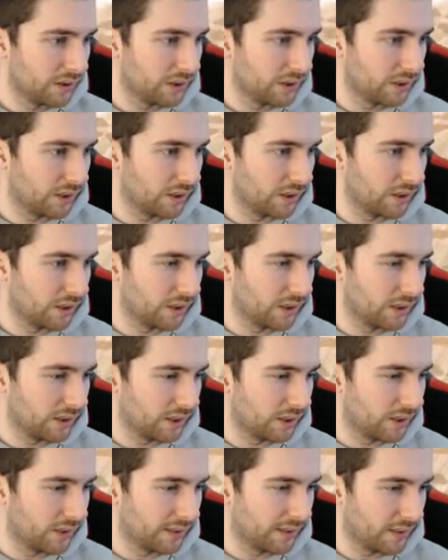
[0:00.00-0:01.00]
Uh,
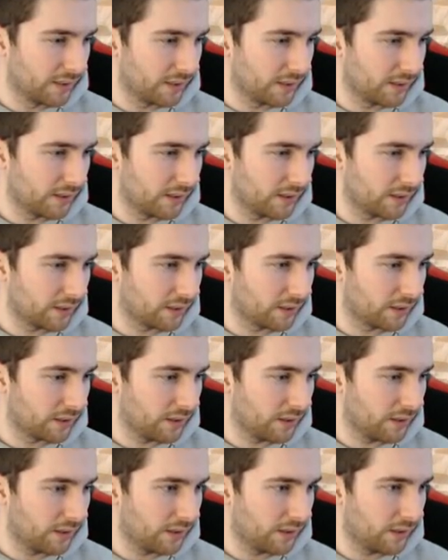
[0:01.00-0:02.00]
da, da, da, da, da,
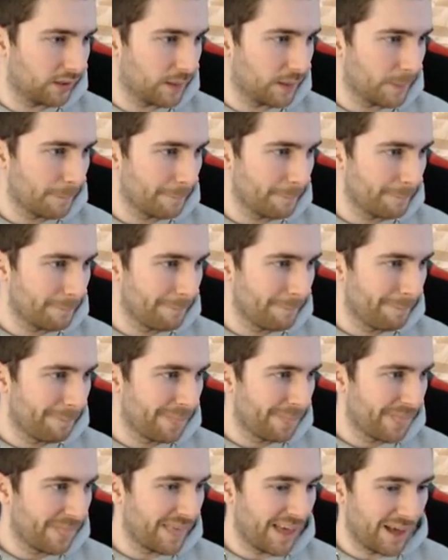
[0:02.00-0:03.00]
da.
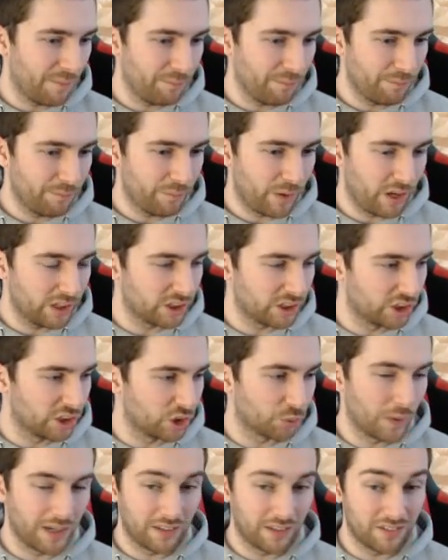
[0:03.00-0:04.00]
Yeah, March the
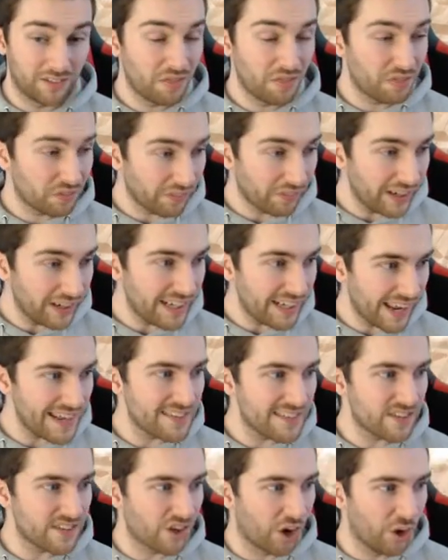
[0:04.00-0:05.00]
twentieth. So three
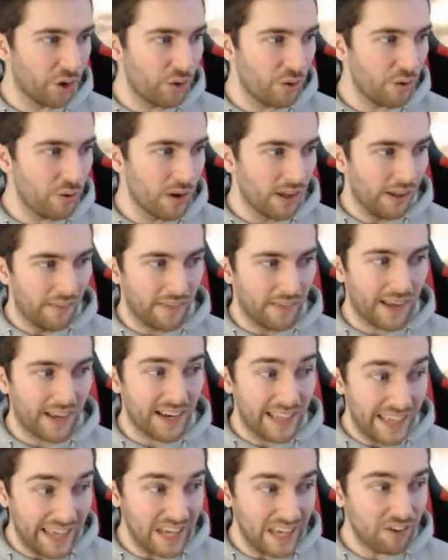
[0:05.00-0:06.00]
days ago, they had
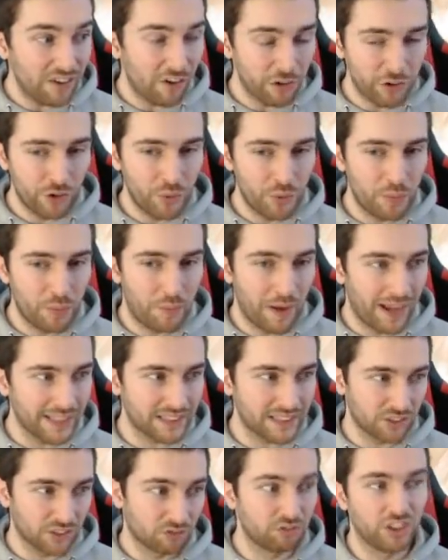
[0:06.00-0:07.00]
Hero Super
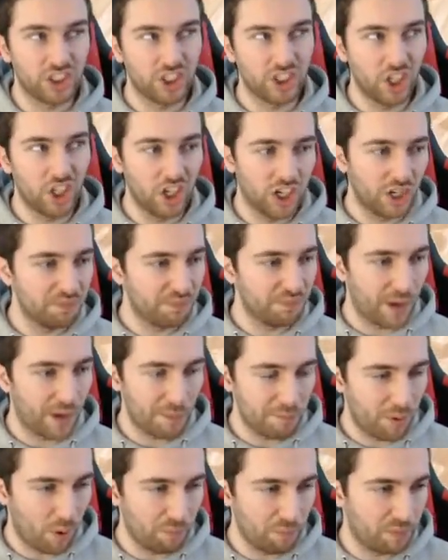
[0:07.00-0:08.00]
Packs returned by
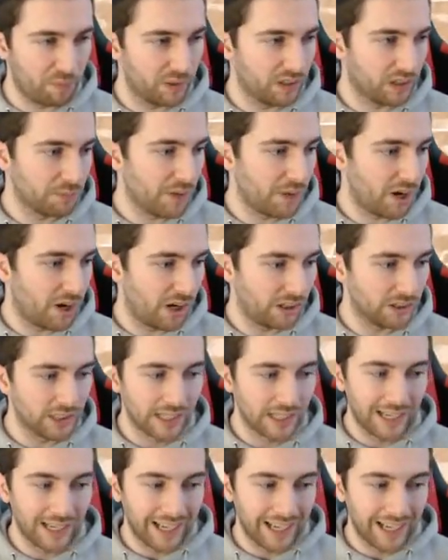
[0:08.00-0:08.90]
popular demand.